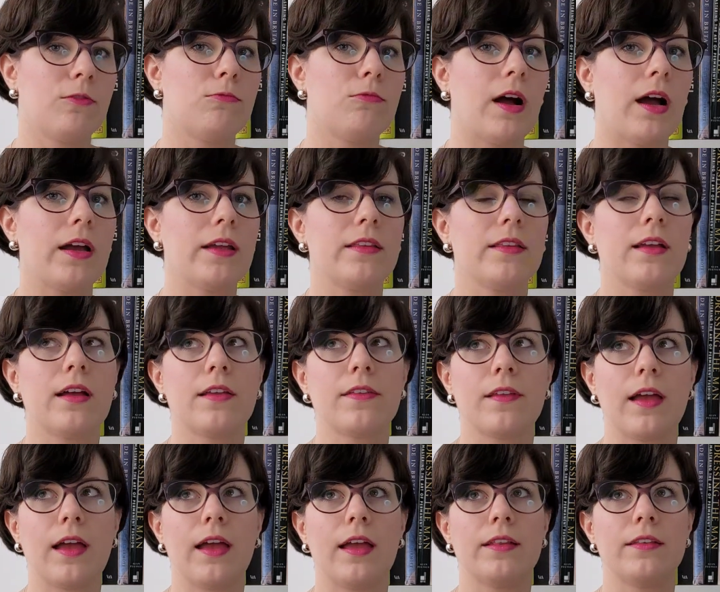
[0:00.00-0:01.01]
So why does
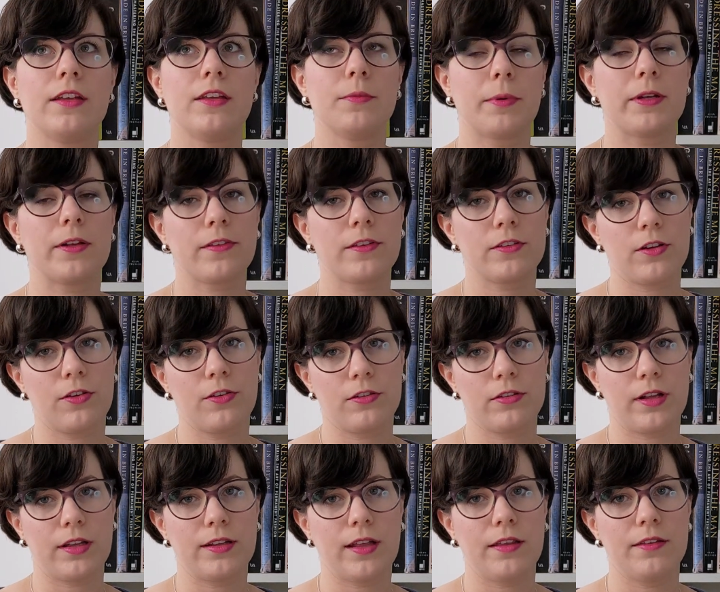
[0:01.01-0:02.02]
an in-person
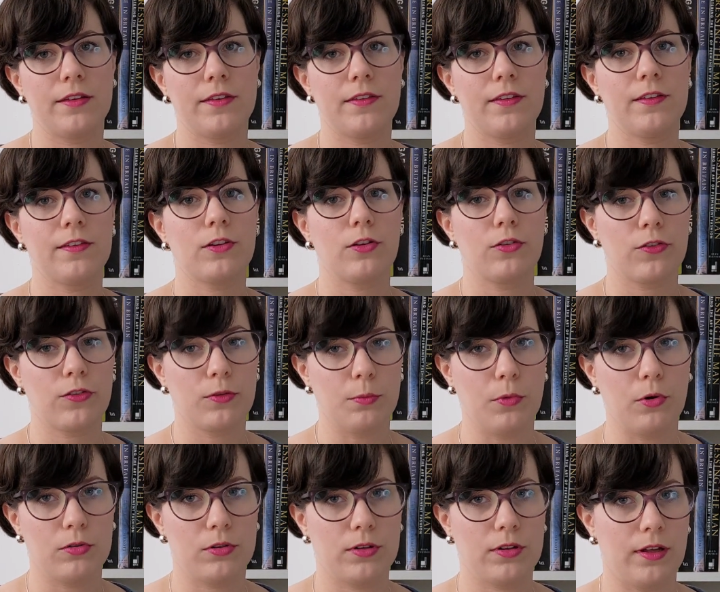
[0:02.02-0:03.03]
color analysis cost
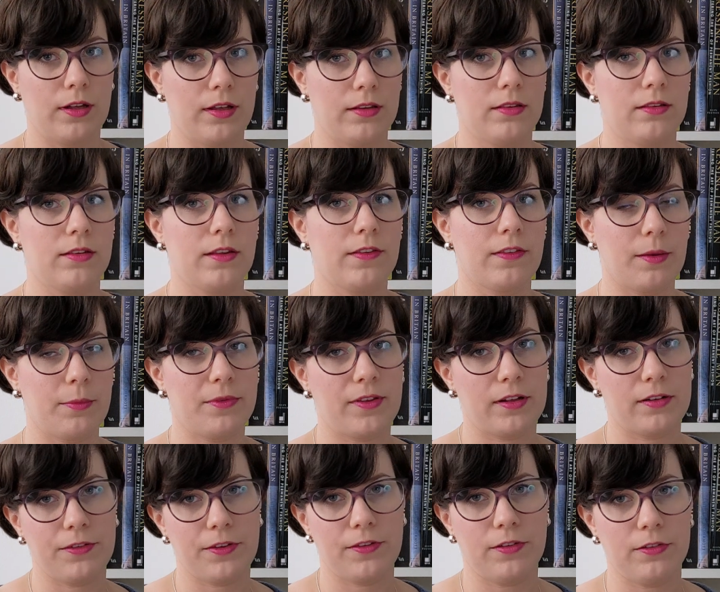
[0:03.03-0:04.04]
more than the same
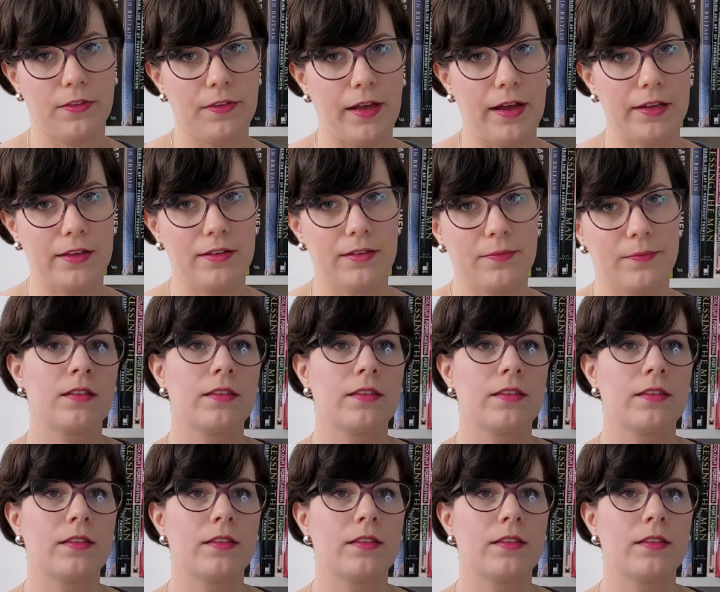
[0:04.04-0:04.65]
service online?